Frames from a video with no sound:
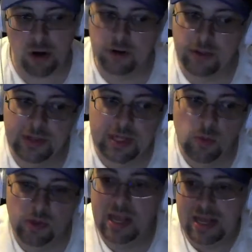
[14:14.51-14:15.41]
that this
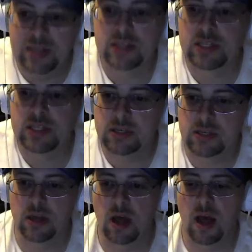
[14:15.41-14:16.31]
one is
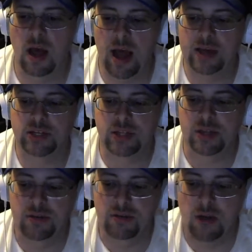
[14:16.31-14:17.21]

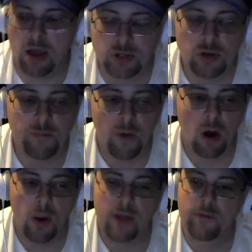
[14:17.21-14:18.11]
actually not too
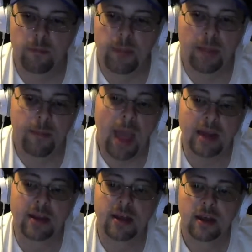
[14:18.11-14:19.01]
far away from being
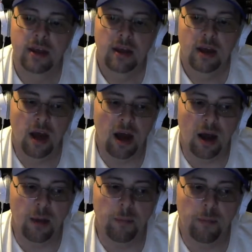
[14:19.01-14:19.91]
made.
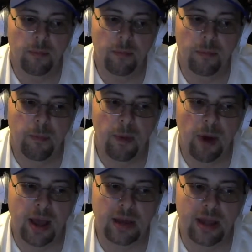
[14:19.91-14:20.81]

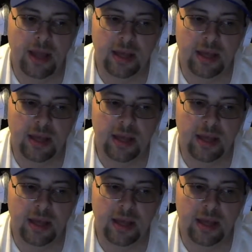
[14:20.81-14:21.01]
But it